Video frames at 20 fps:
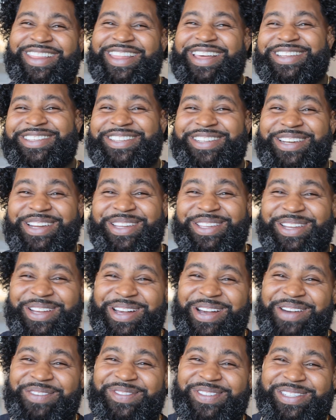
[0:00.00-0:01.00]
That's another
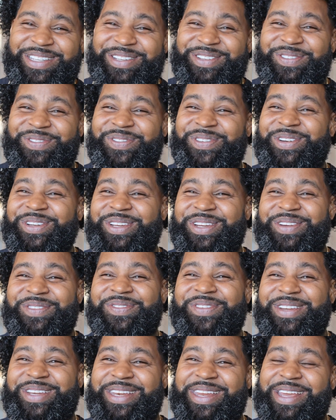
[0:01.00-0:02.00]
conversation for a
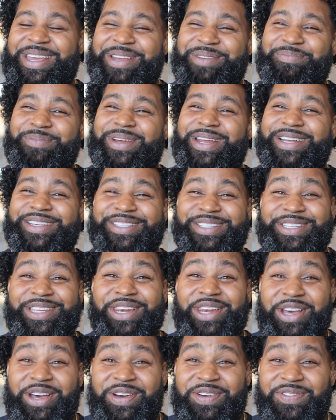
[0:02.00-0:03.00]
different day, but I just
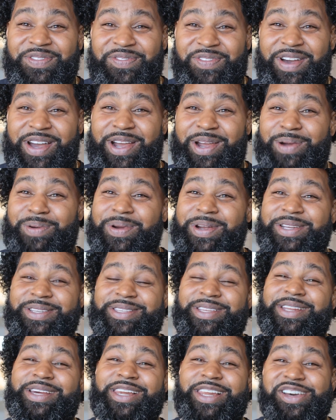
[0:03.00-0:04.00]
loved
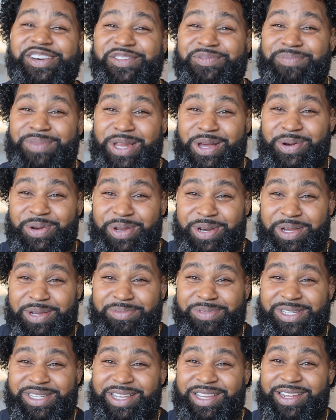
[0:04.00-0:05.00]
fireworks and I love blowing
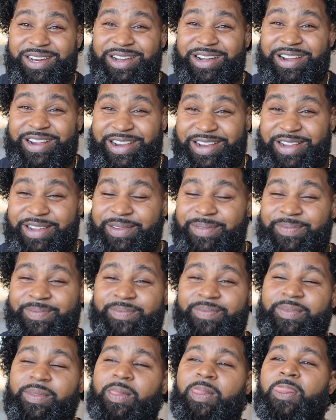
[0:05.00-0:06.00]
up shit, all right?
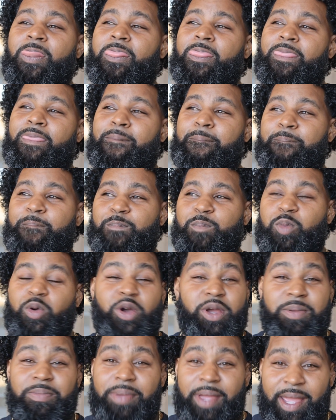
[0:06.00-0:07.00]

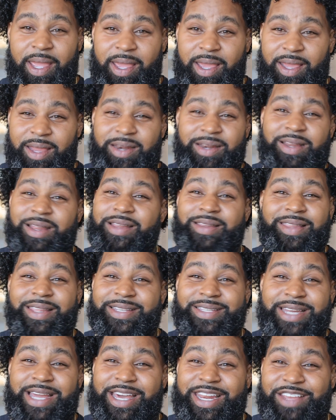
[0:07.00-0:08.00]
Point being,
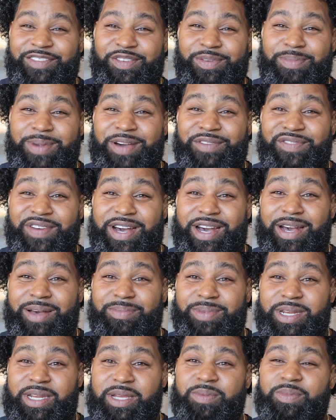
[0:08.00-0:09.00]
that's not even my
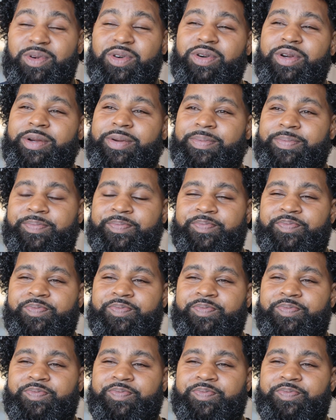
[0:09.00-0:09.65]
vibe anymore.